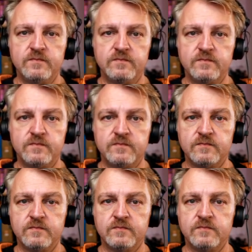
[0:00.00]

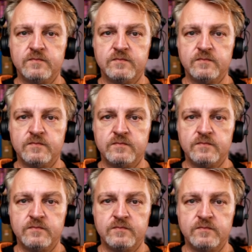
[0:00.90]

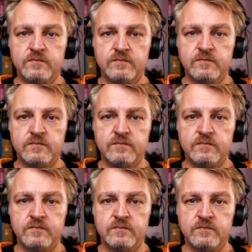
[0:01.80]

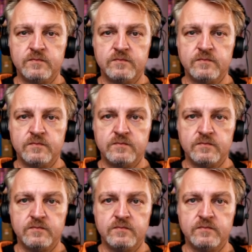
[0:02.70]

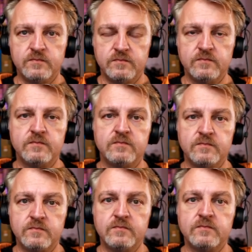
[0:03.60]

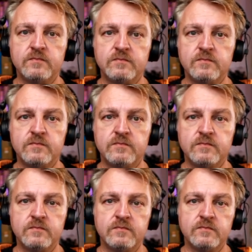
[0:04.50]

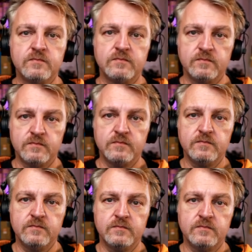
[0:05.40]

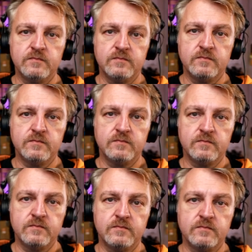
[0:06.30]

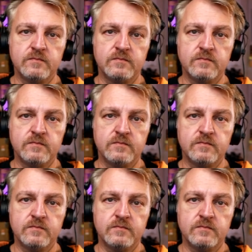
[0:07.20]
This person isn't speaking.